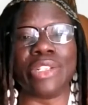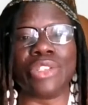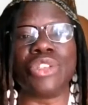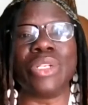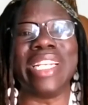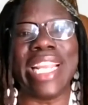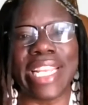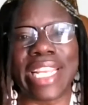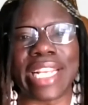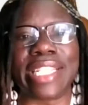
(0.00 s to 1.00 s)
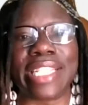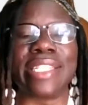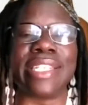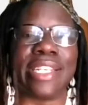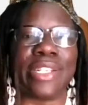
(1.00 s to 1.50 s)
to link it
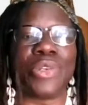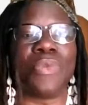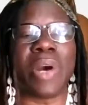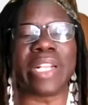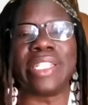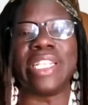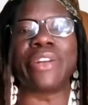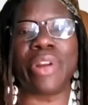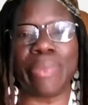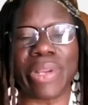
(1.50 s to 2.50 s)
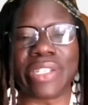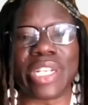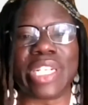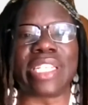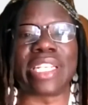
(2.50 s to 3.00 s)
to what the Caribbean
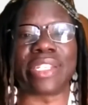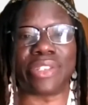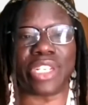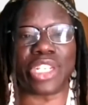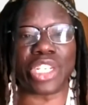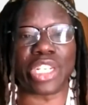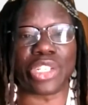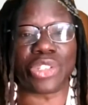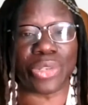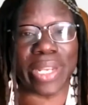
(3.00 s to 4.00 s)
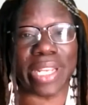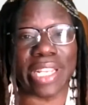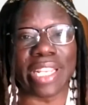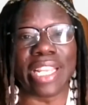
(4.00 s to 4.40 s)
Studies Association is doing.